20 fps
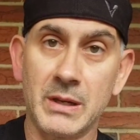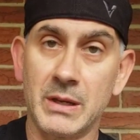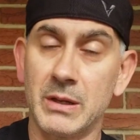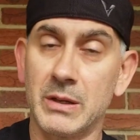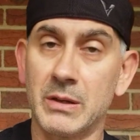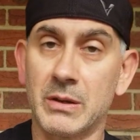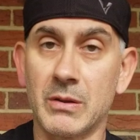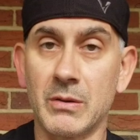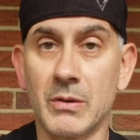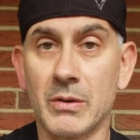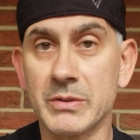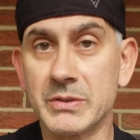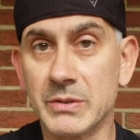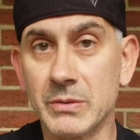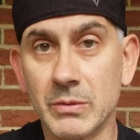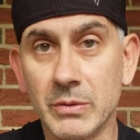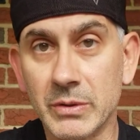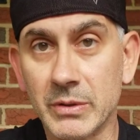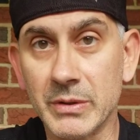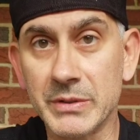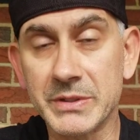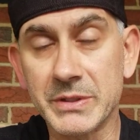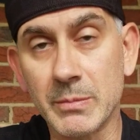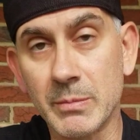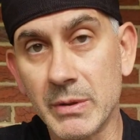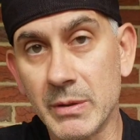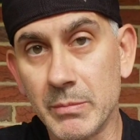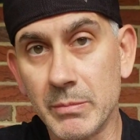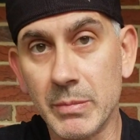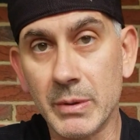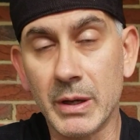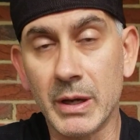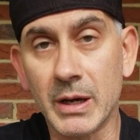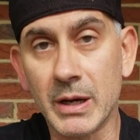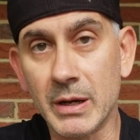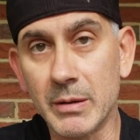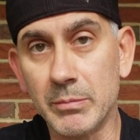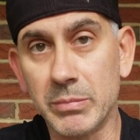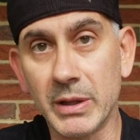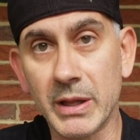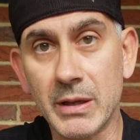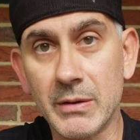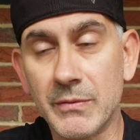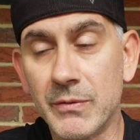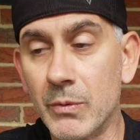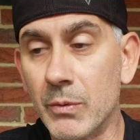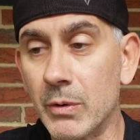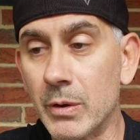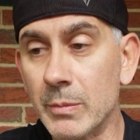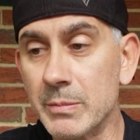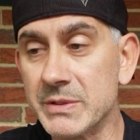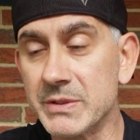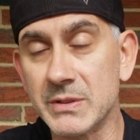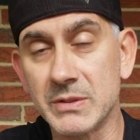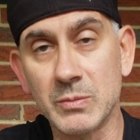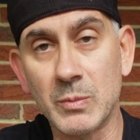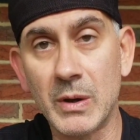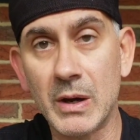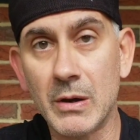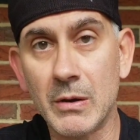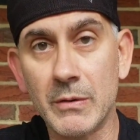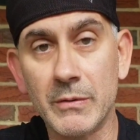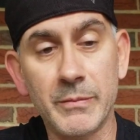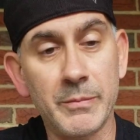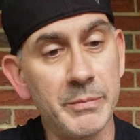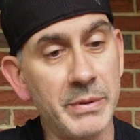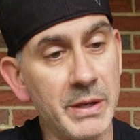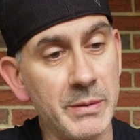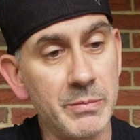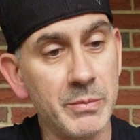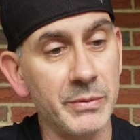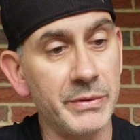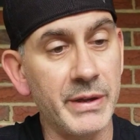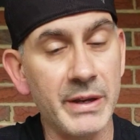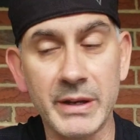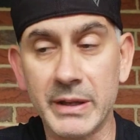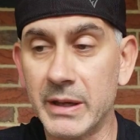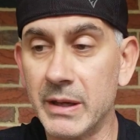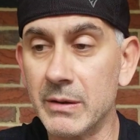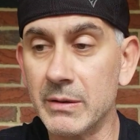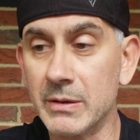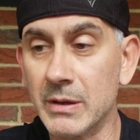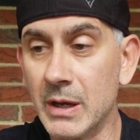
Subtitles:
You can also look on some of the blade forums as well. People tend to